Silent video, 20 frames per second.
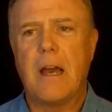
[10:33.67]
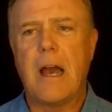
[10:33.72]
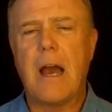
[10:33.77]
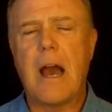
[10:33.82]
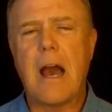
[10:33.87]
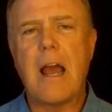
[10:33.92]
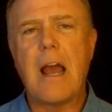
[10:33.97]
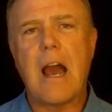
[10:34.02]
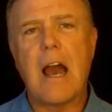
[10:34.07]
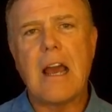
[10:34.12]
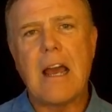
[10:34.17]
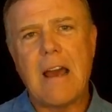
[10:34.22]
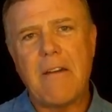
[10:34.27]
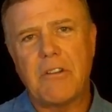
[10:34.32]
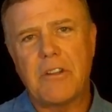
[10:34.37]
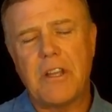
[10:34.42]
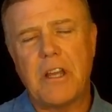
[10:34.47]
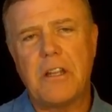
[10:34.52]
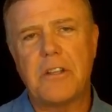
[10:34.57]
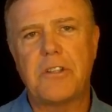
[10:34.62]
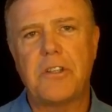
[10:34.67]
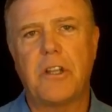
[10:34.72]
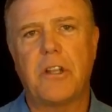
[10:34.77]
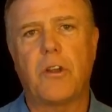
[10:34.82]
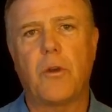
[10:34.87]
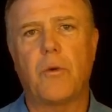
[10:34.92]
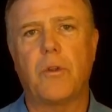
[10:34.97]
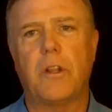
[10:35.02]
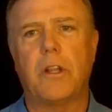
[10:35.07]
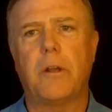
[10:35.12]
I have a
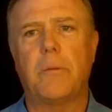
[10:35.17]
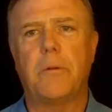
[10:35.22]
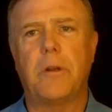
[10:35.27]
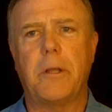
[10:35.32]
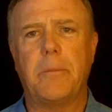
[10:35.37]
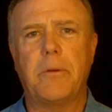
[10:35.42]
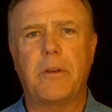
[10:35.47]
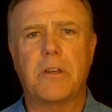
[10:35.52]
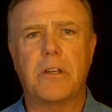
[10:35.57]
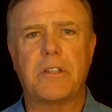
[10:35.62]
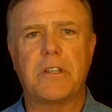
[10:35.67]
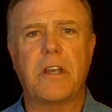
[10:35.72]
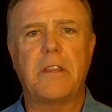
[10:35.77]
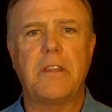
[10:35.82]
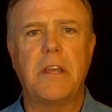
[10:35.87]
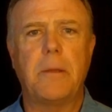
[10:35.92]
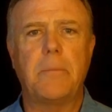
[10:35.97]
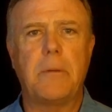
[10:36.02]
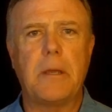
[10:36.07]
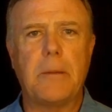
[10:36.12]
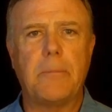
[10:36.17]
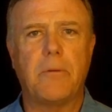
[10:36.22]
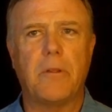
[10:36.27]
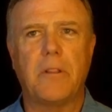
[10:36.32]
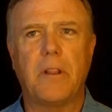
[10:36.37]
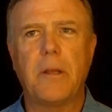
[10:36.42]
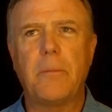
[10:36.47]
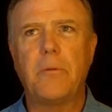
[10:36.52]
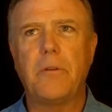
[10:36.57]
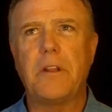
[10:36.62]
tendency to go with liberty because I think
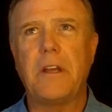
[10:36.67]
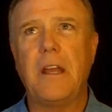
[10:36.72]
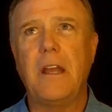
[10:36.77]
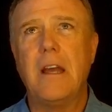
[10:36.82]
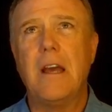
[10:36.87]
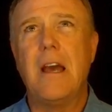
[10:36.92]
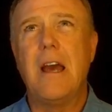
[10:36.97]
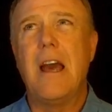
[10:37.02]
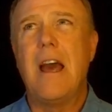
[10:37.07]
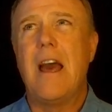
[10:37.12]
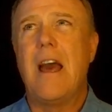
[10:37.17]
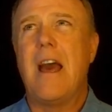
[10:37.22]
liberty